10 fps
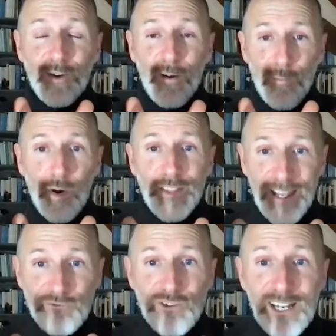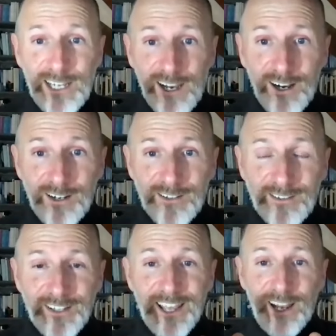of what they really are,
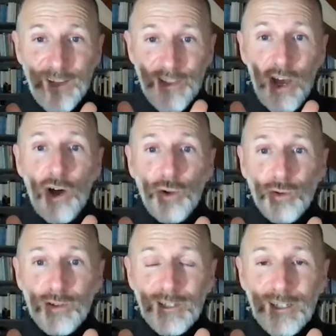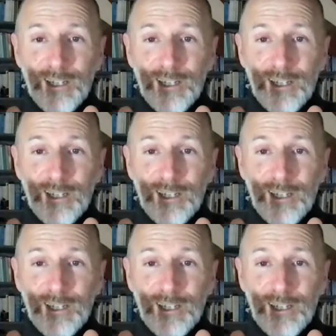that they are the whole.